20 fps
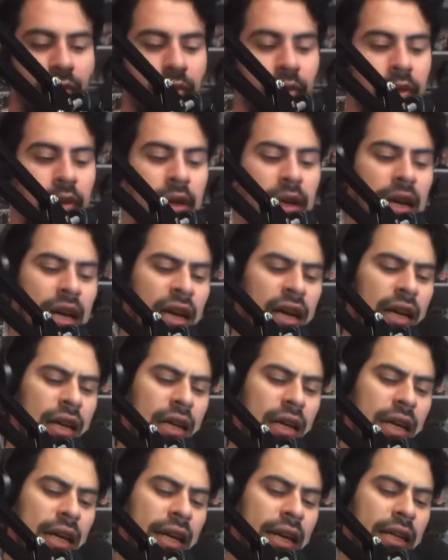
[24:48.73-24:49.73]
yeah,
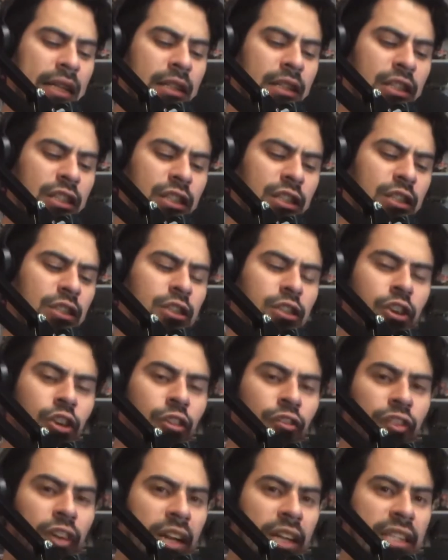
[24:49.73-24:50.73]
and her
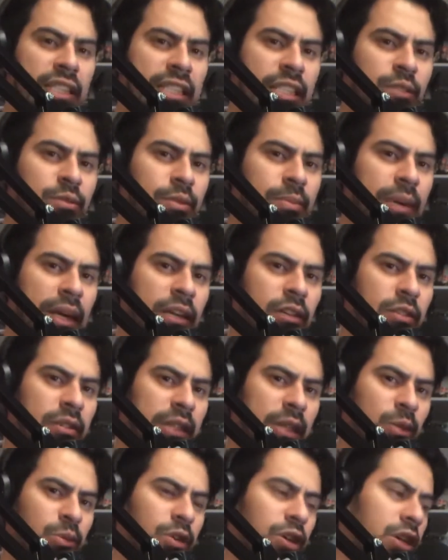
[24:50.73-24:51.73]
running scenes with Michael,
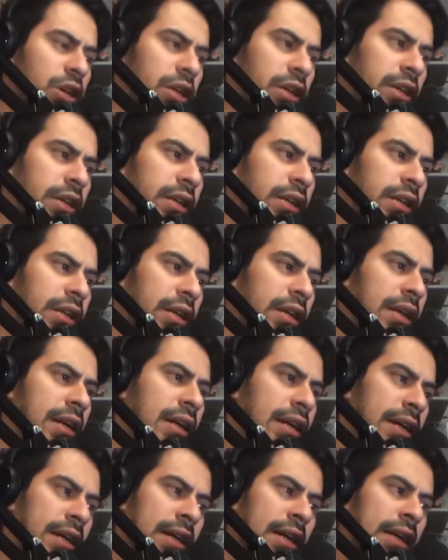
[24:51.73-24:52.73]
they were good.
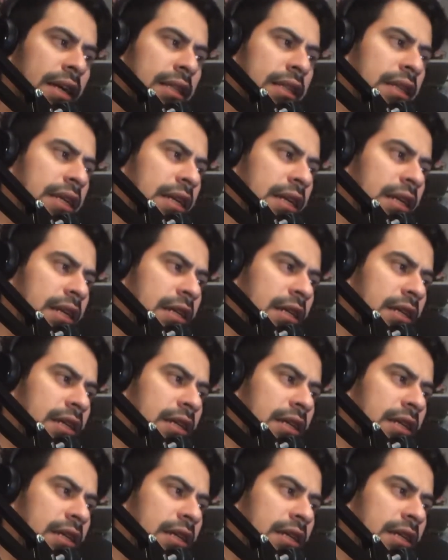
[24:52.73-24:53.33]
I think